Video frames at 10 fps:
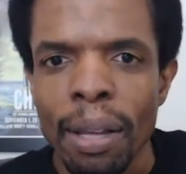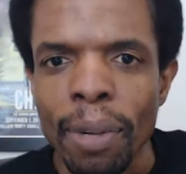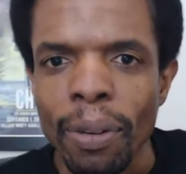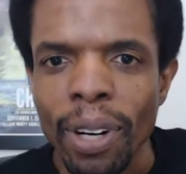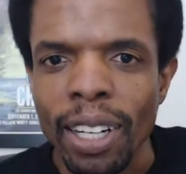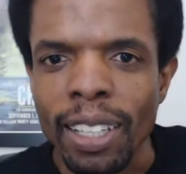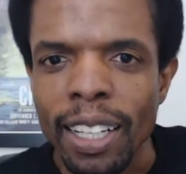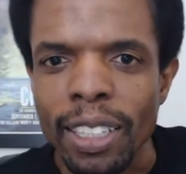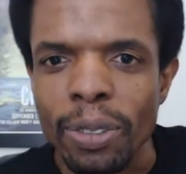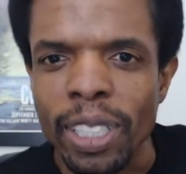Been wanting
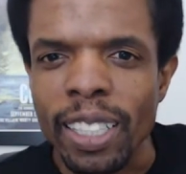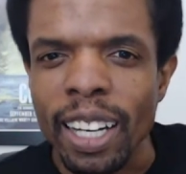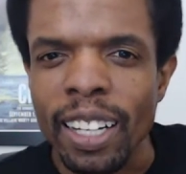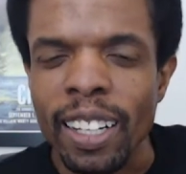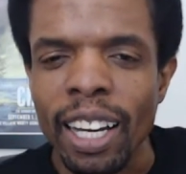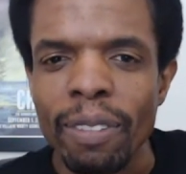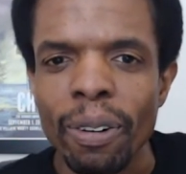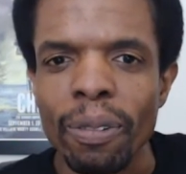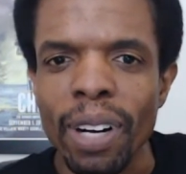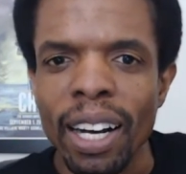that 2099
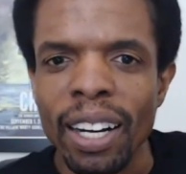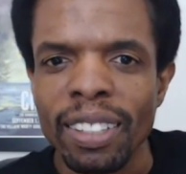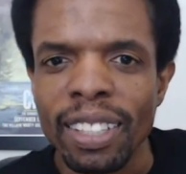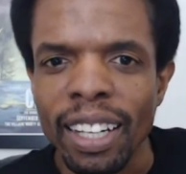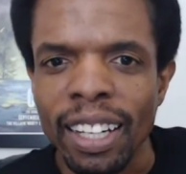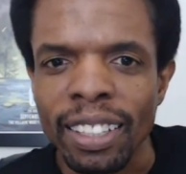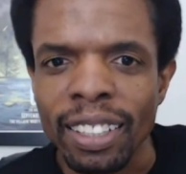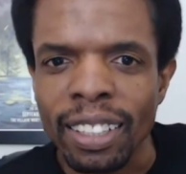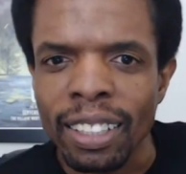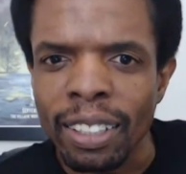for a while. I
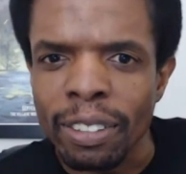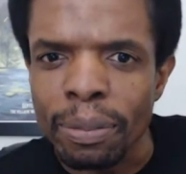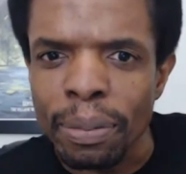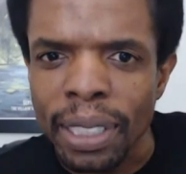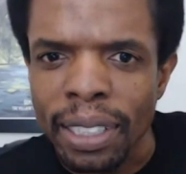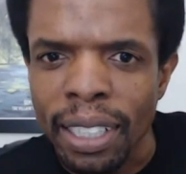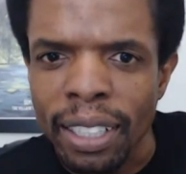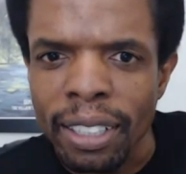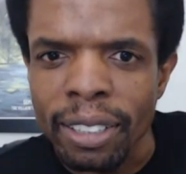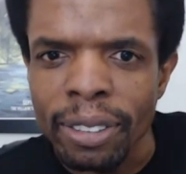love
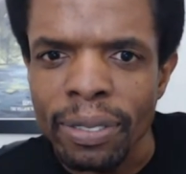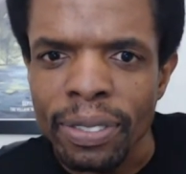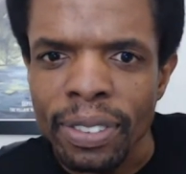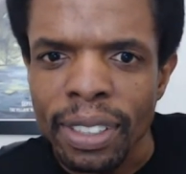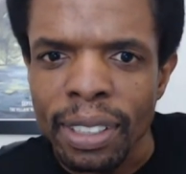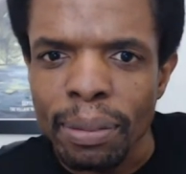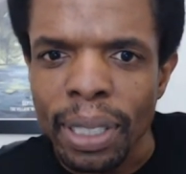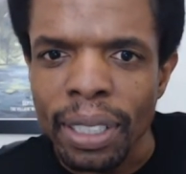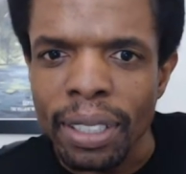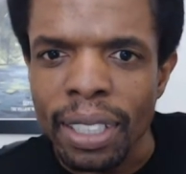Miguel.
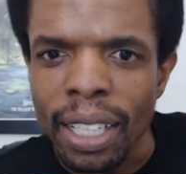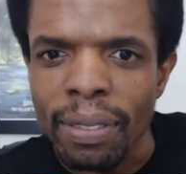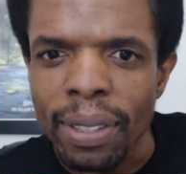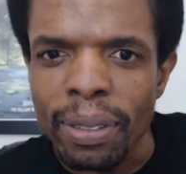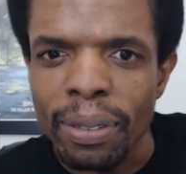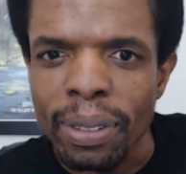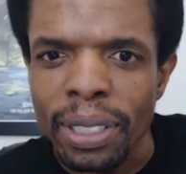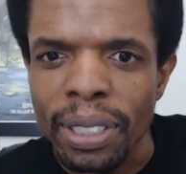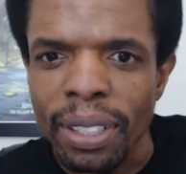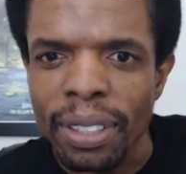Peter David
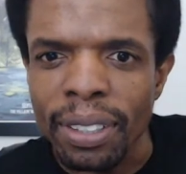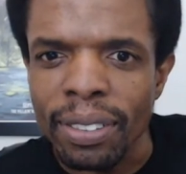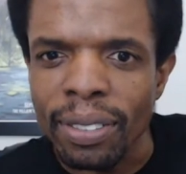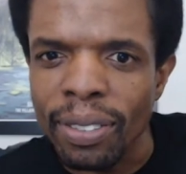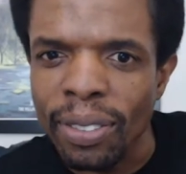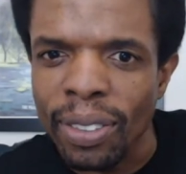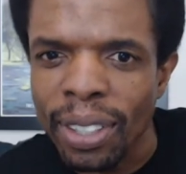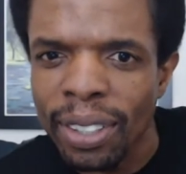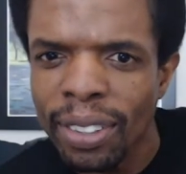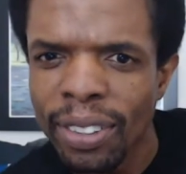was on
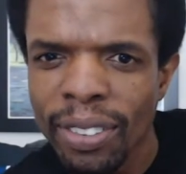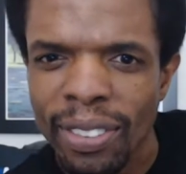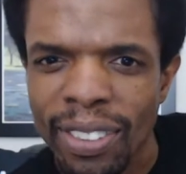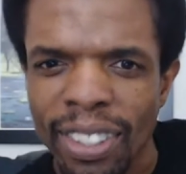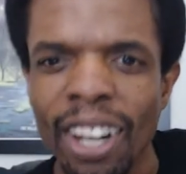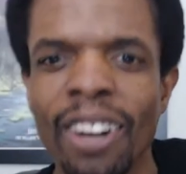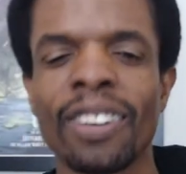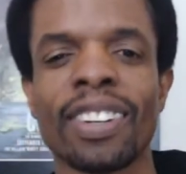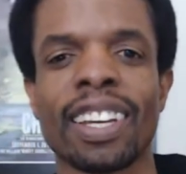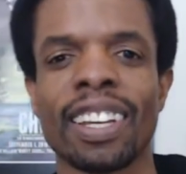one.
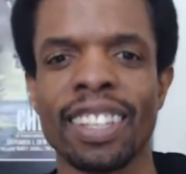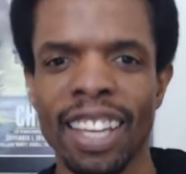Oh, okay.